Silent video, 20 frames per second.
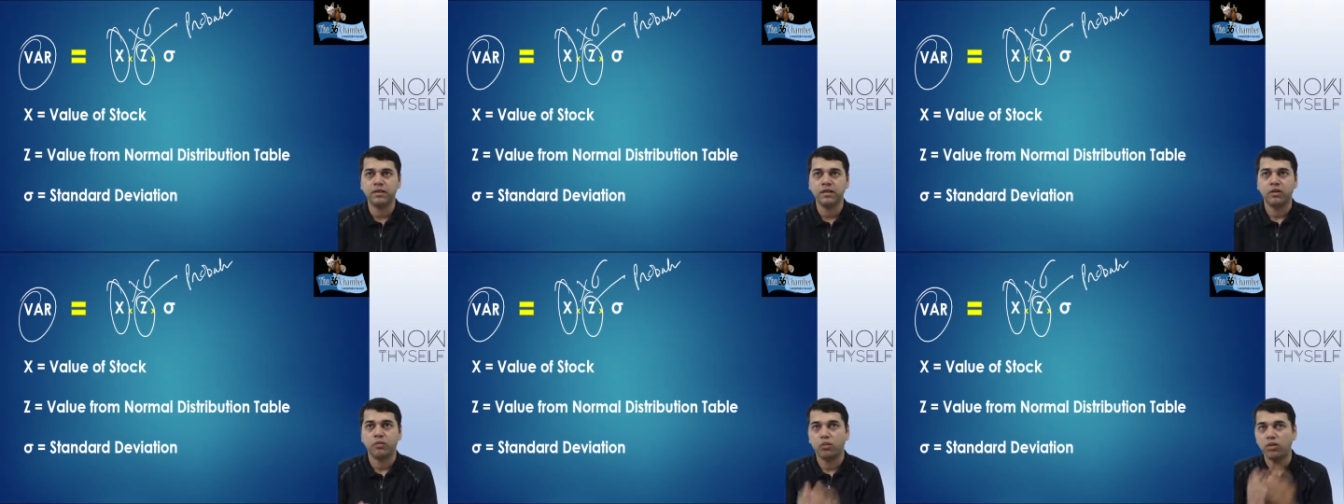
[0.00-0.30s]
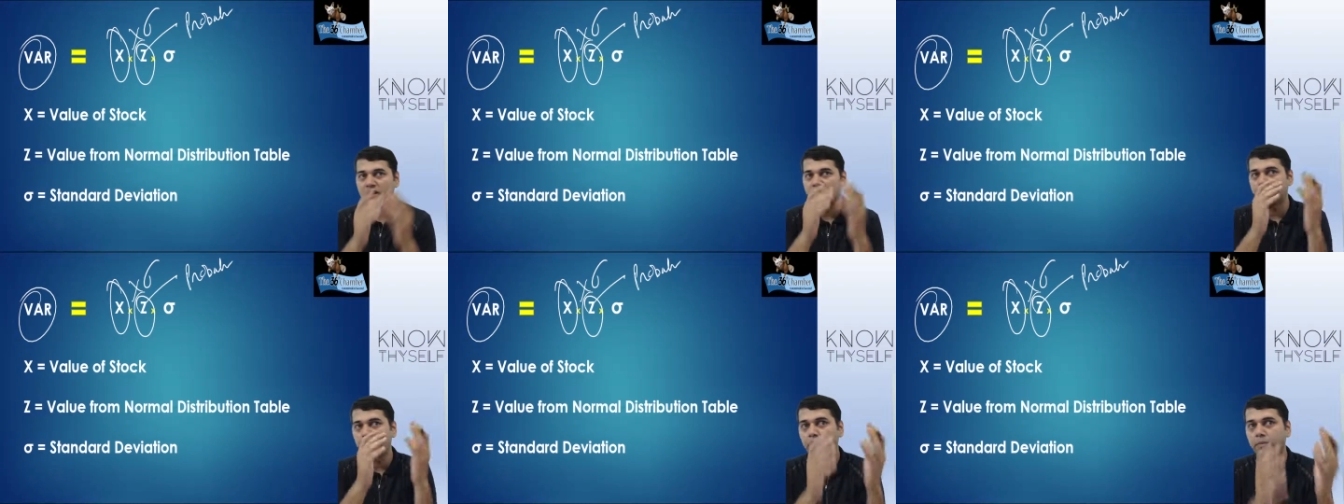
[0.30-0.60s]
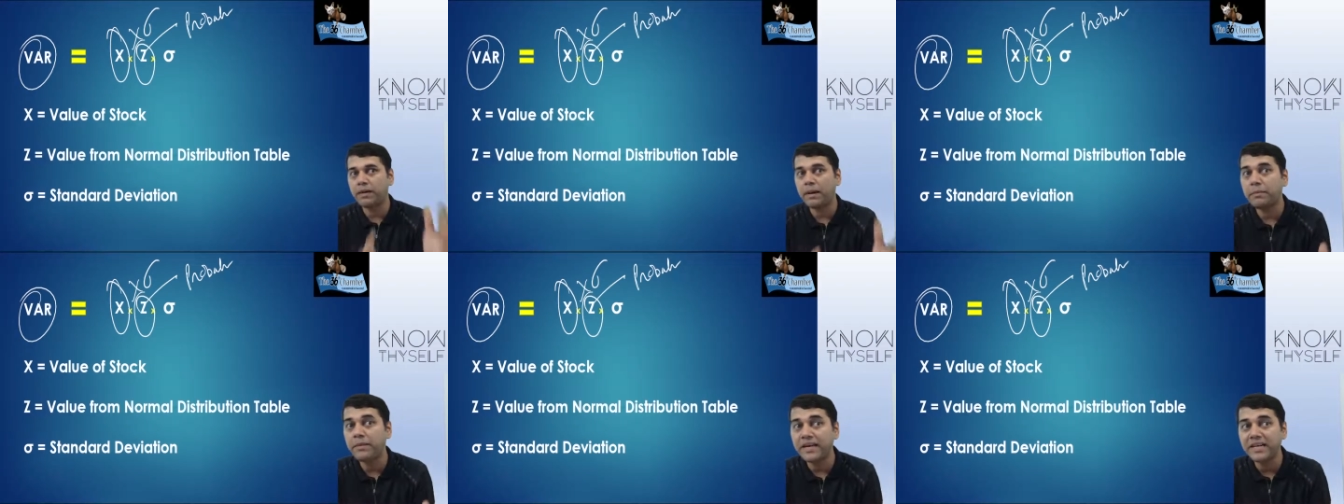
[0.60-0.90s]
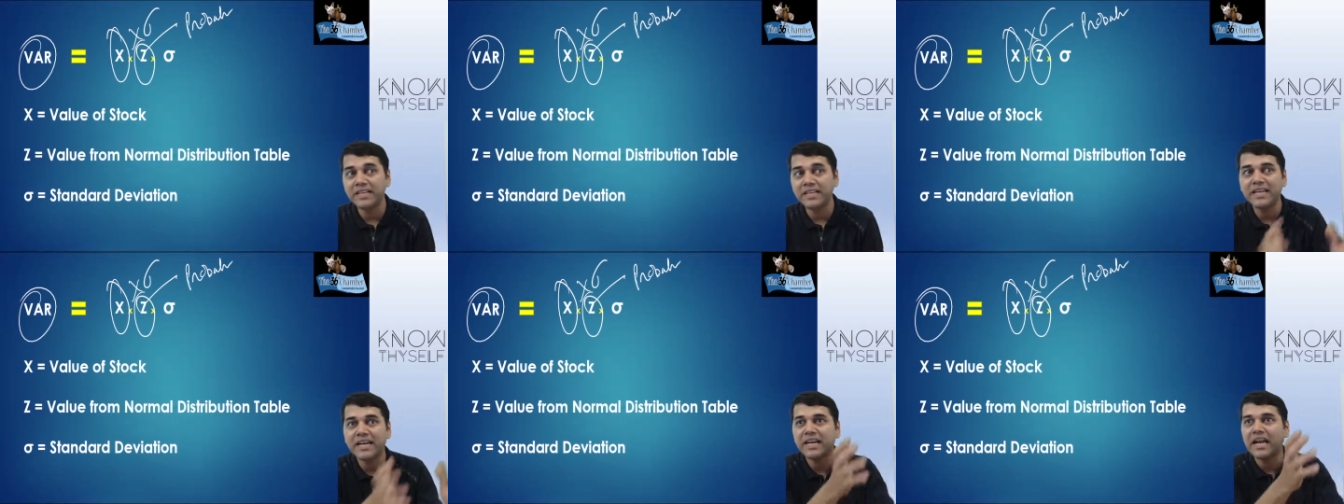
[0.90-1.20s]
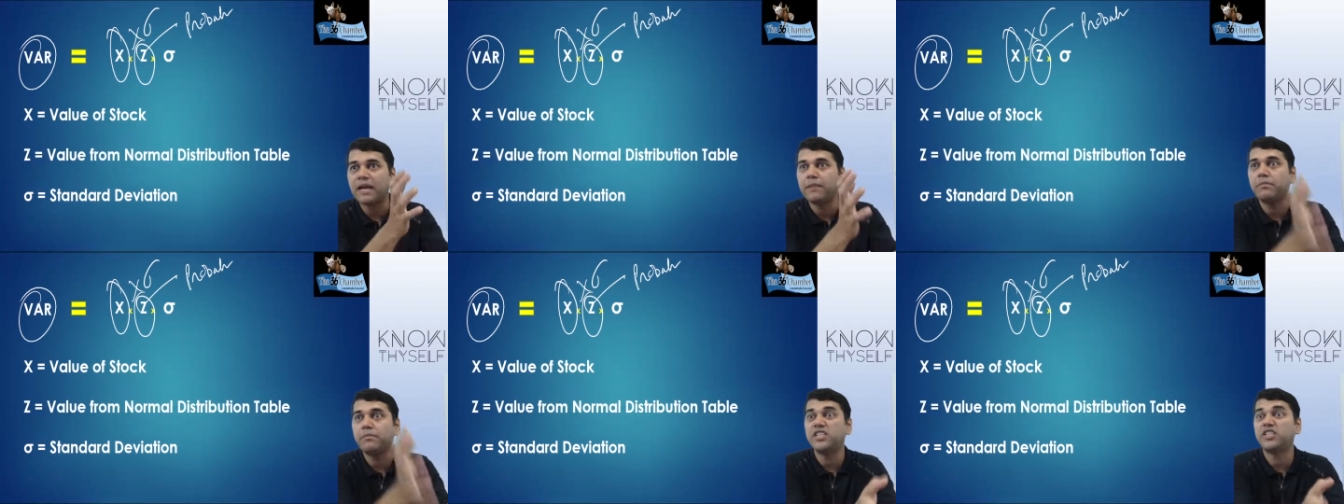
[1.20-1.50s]
What is the probability that
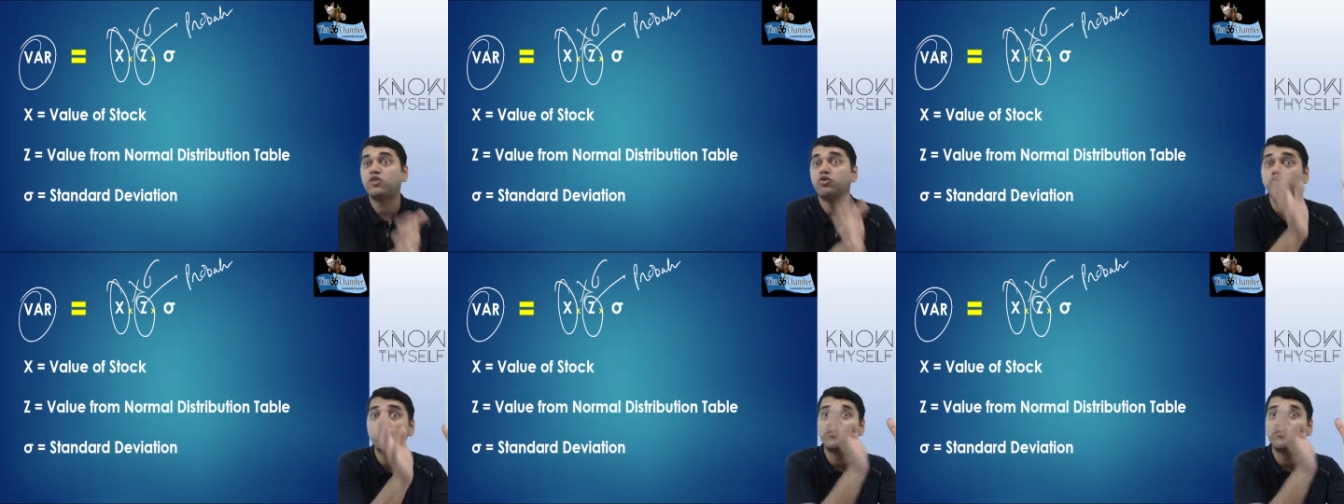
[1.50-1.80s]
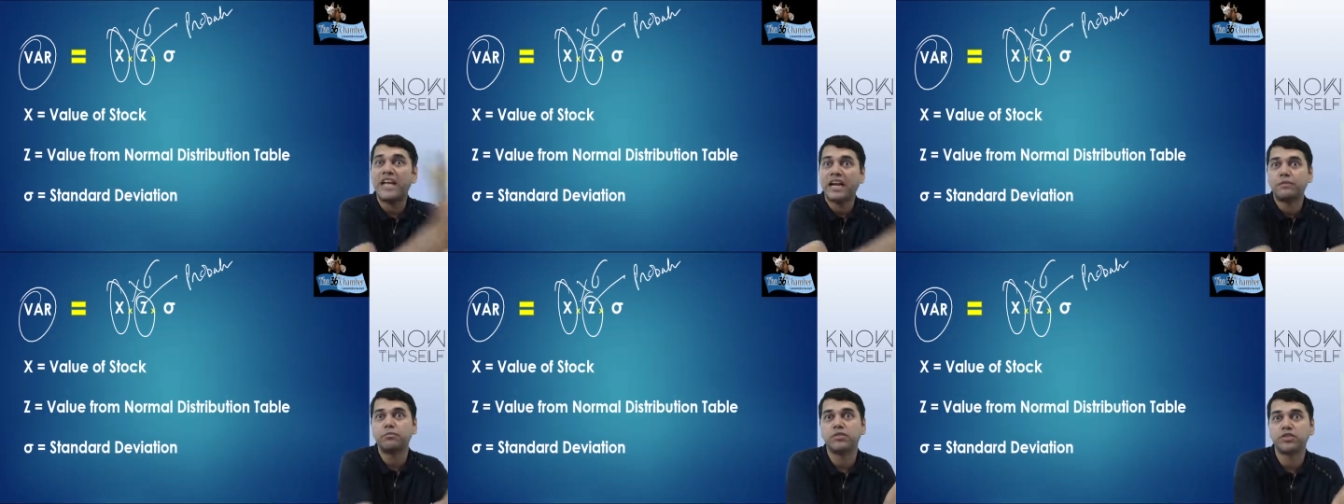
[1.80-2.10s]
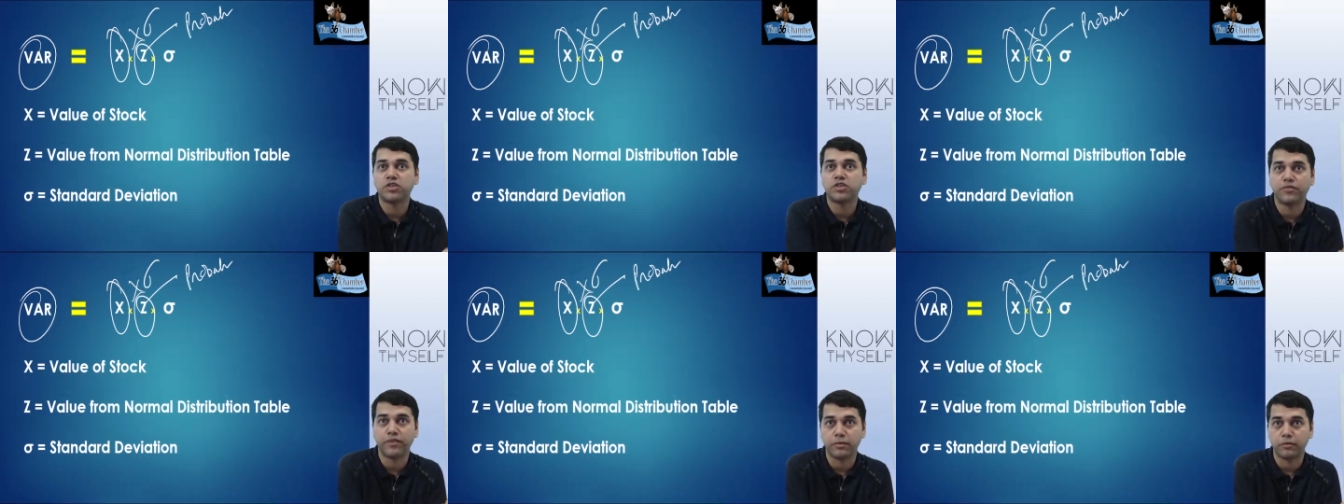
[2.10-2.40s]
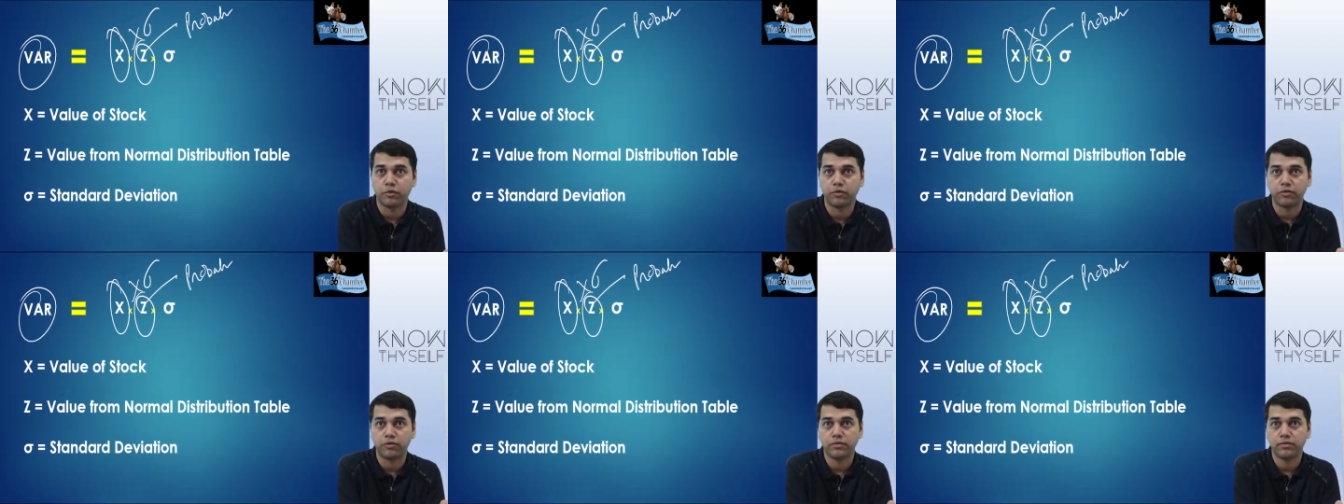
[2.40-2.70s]
I might lose that much of amount?